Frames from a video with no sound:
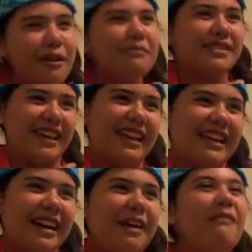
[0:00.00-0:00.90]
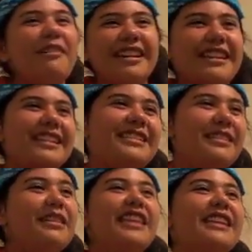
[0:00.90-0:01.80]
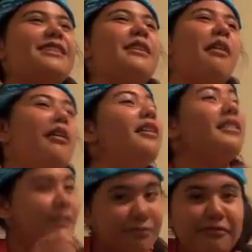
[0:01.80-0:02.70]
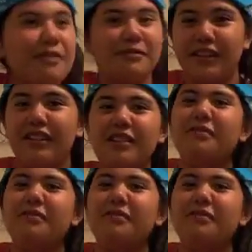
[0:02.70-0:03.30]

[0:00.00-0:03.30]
Cruising? What do you do? That's your... Cruise?